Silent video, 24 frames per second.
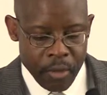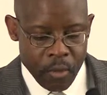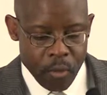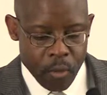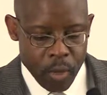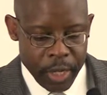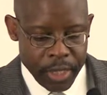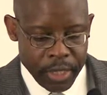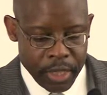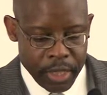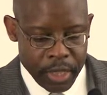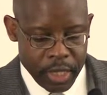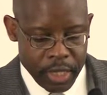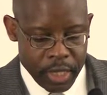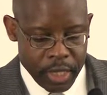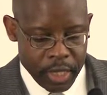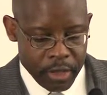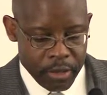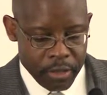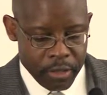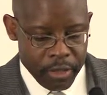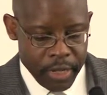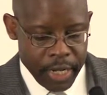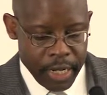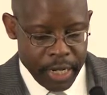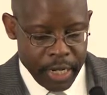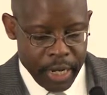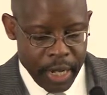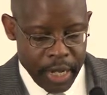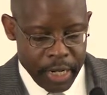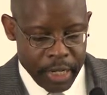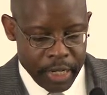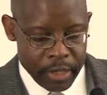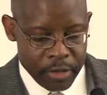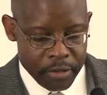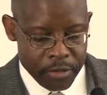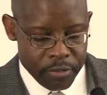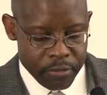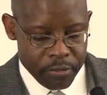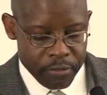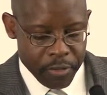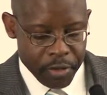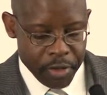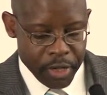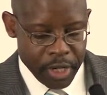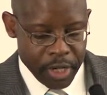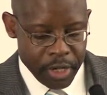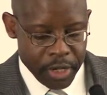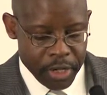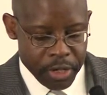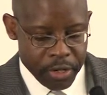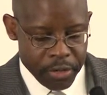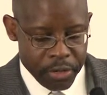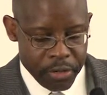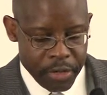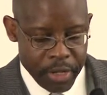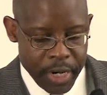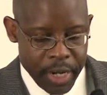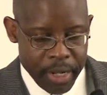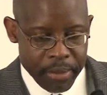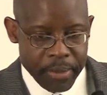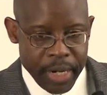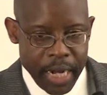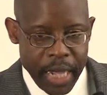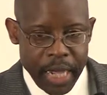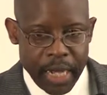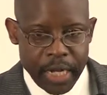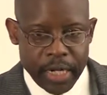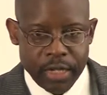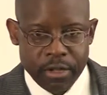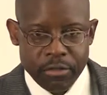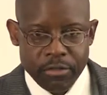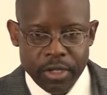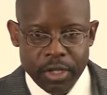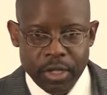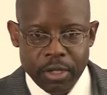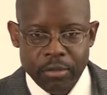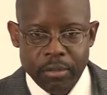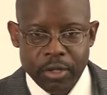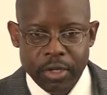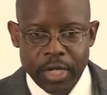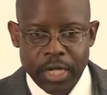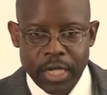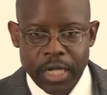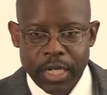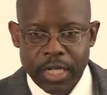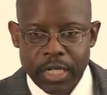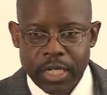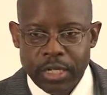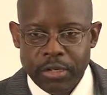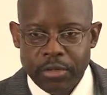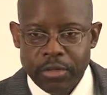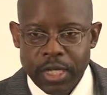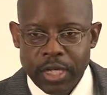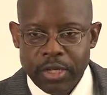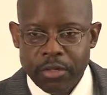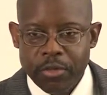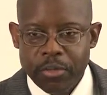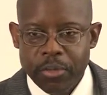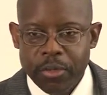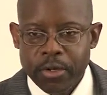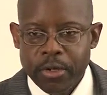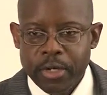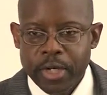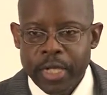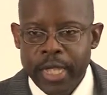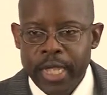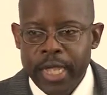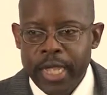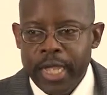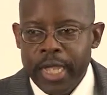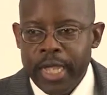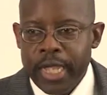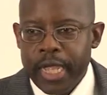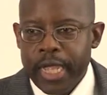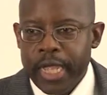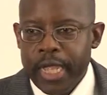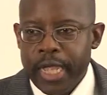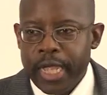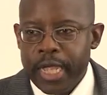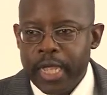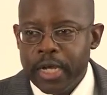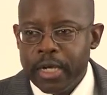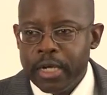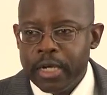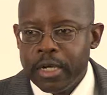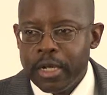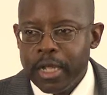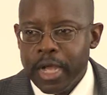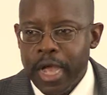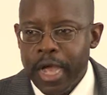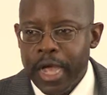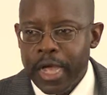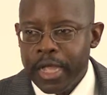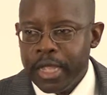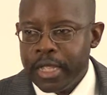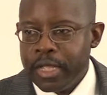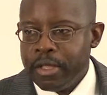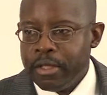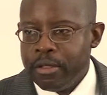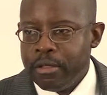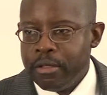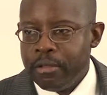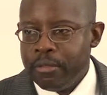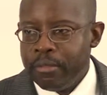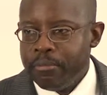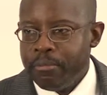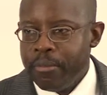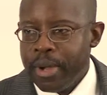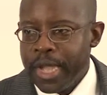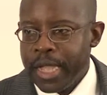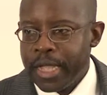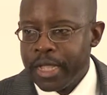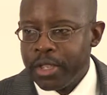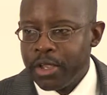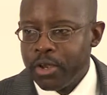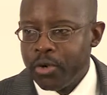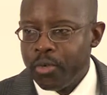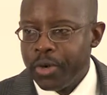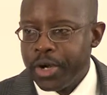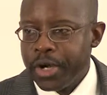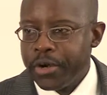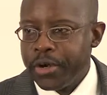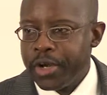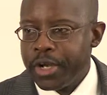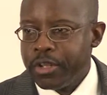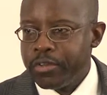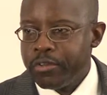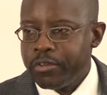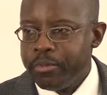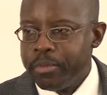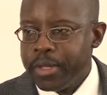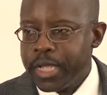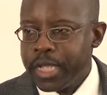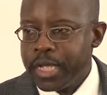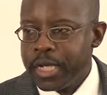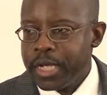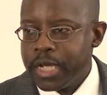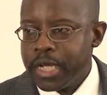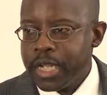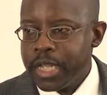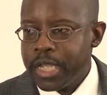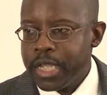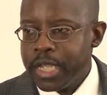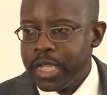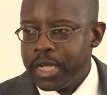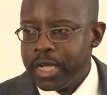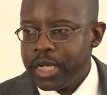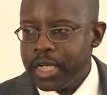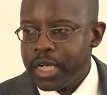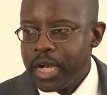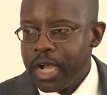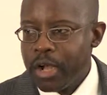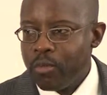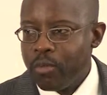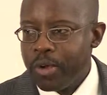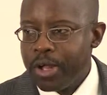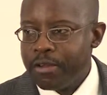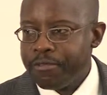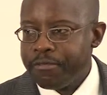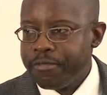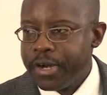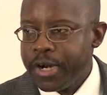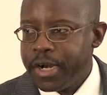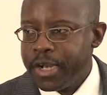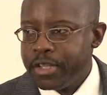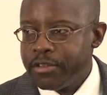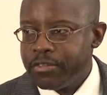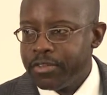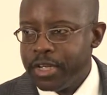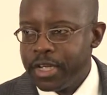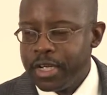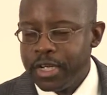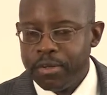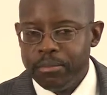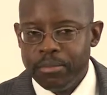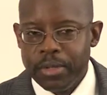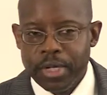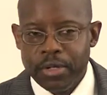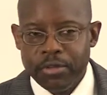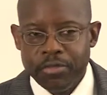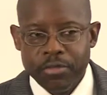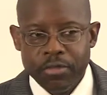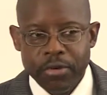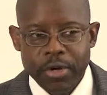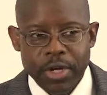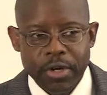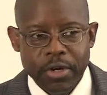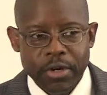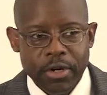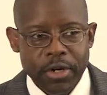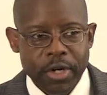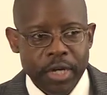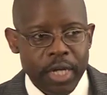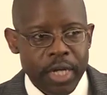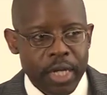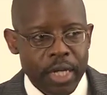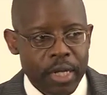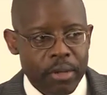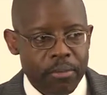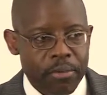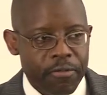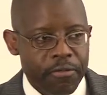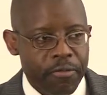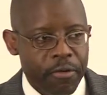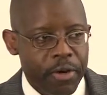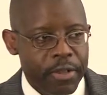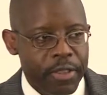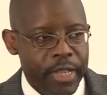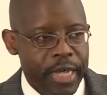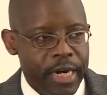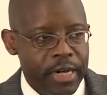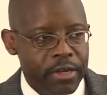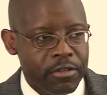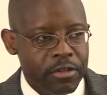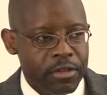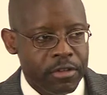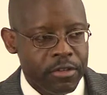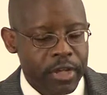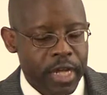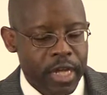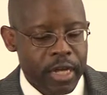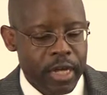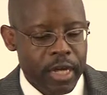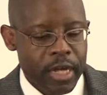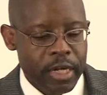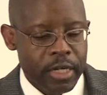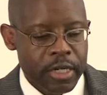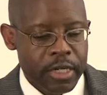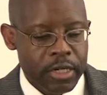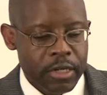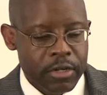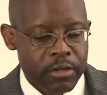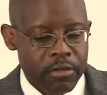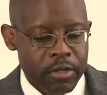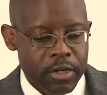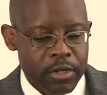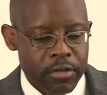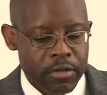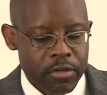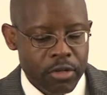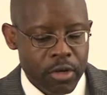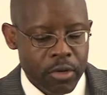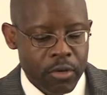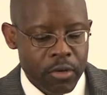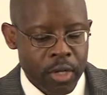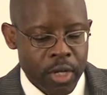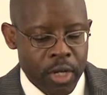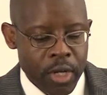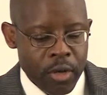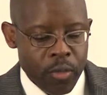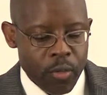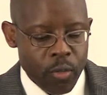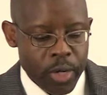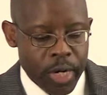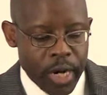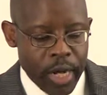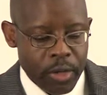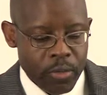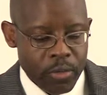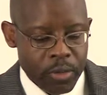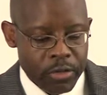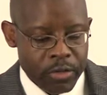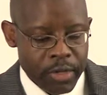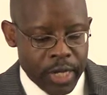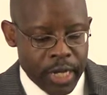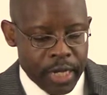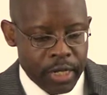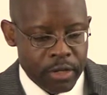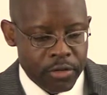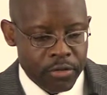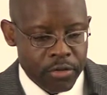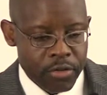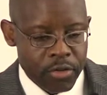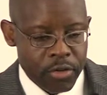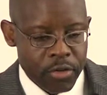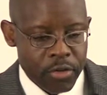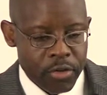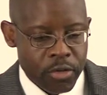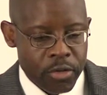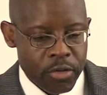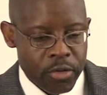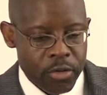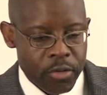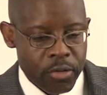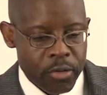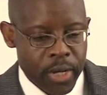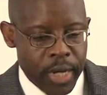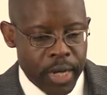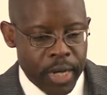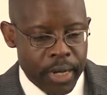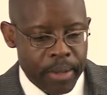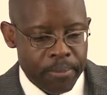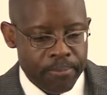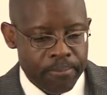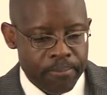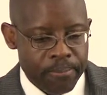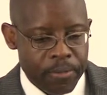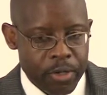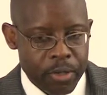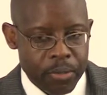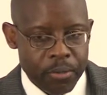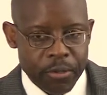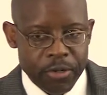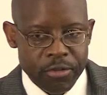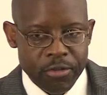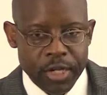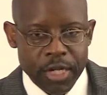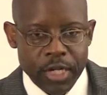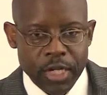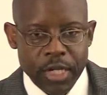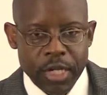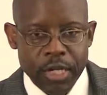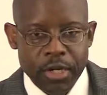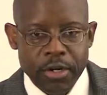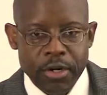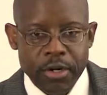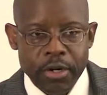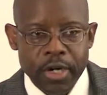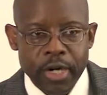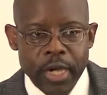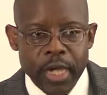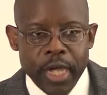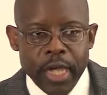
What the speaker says: one thing that it's very clear that I'm not is a communications expert. And my career has been in child welfare as an administrator, and before that as a psychologist. And so when I was asked to present here,